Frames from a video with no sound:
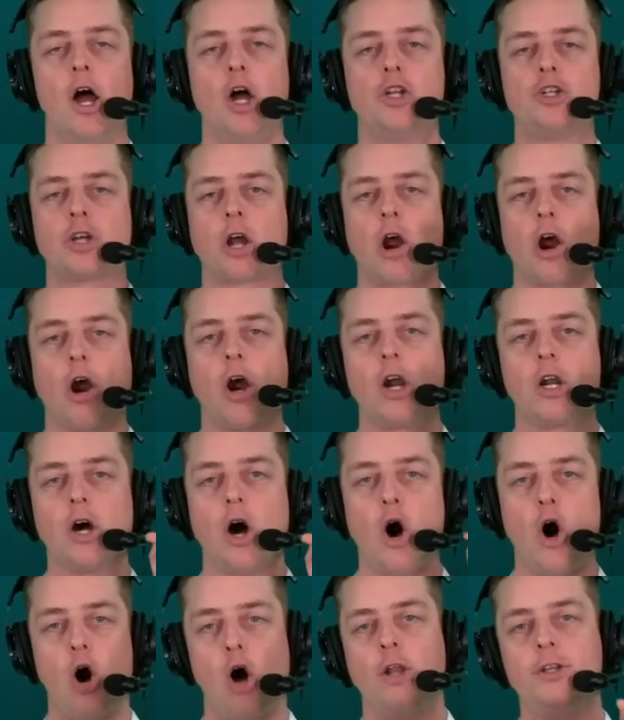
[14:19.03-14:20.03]
Turn
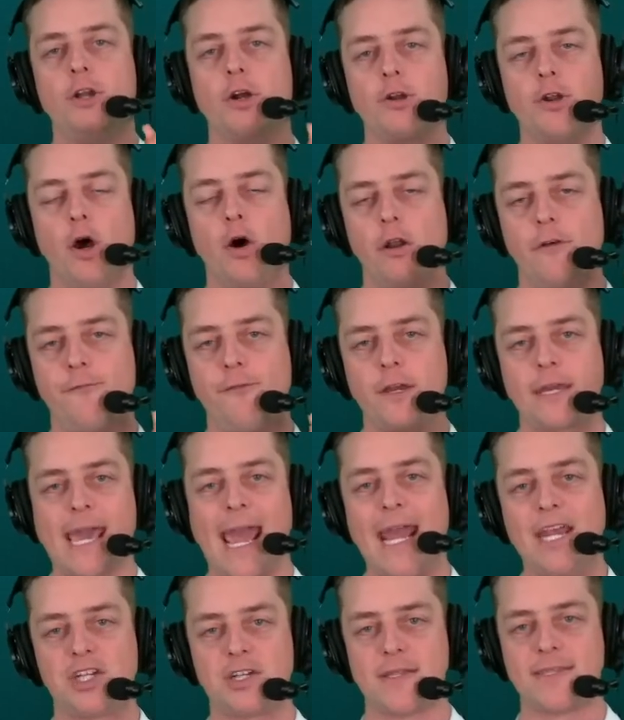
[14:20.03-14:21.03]
on your
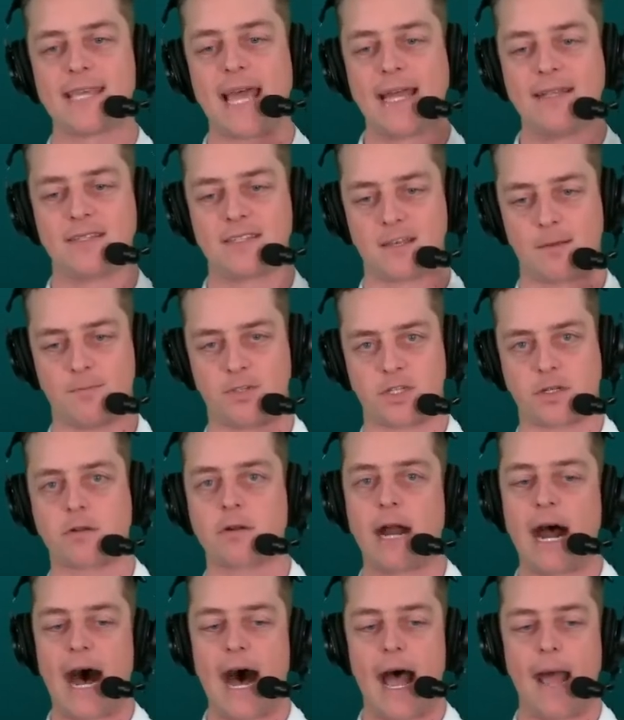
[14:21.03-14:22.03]
notifications and
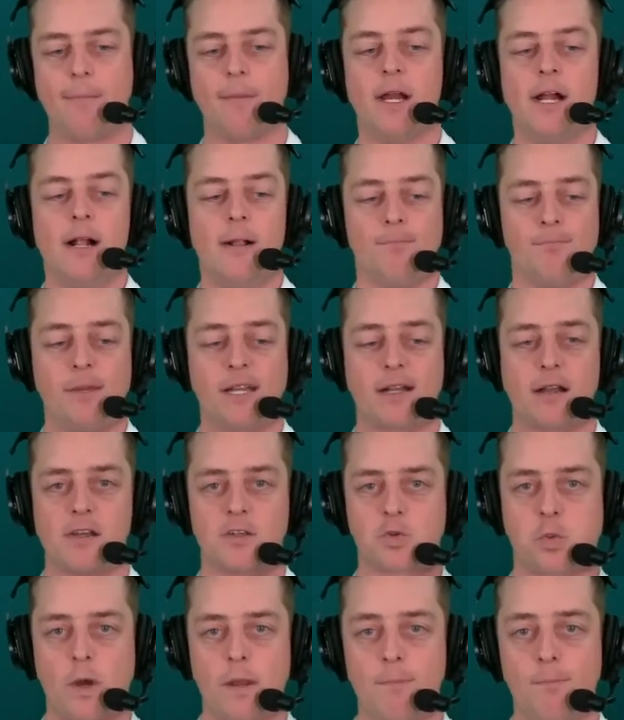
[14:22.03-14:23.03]
subscribe,
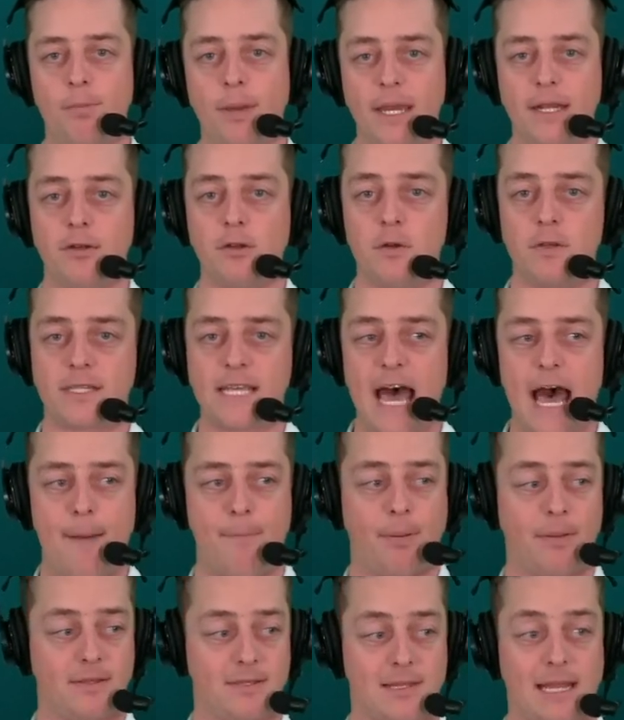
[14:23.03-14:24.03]
because when big news
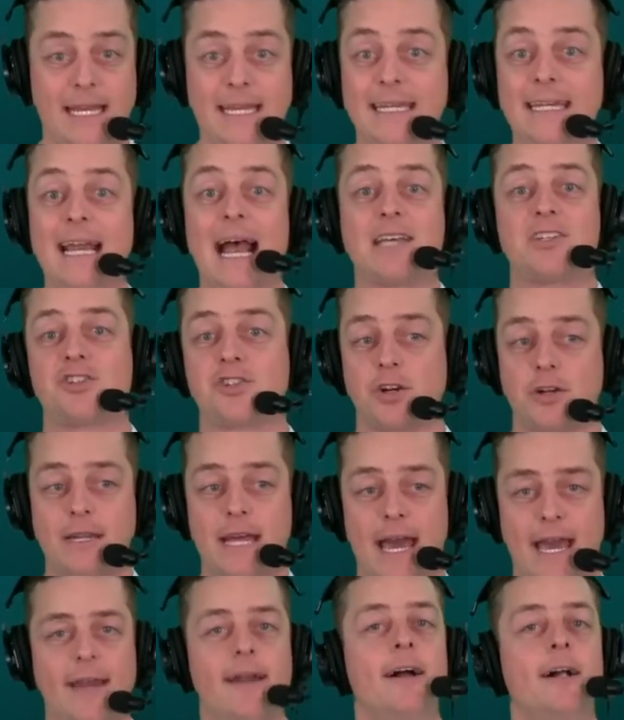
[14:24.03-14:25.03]
happens, like
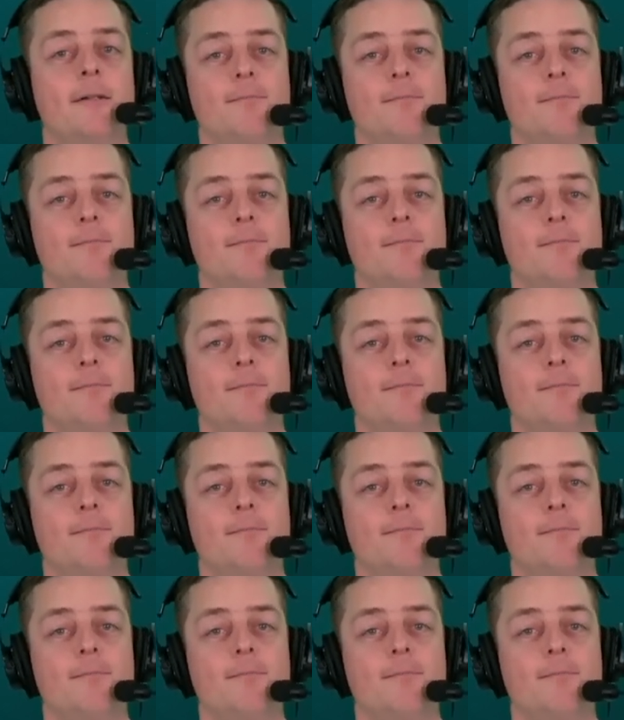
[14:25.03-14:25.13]
yesterday,